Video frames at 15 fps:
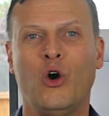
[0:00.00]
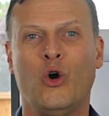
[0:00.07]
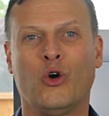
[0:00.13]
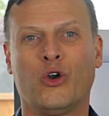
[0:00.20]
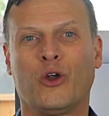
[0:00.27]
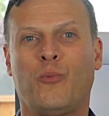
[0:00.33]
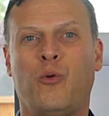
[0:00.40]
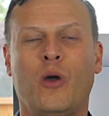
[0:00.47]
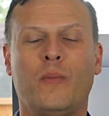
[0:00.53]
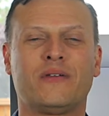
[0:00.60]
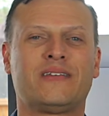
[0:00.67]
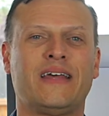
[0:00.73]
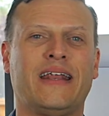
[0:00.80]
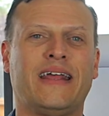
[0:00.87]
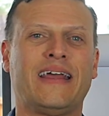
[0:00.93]
or your
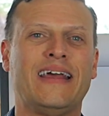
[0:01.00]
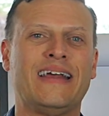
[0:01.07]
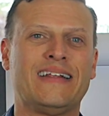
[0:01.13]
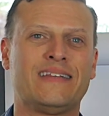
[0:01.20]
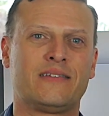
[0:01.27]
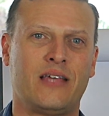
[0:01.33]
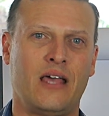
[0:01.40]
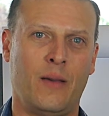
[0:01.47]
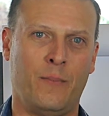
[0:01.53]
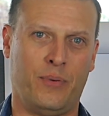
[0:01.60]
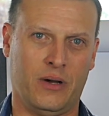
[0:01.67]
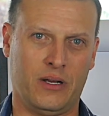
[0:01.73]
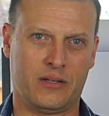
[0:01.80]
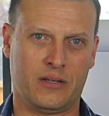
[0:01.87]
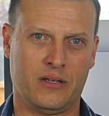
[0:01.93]
appointment setting
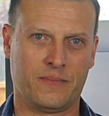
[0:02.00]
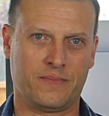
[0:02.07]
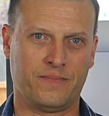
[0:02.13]
template.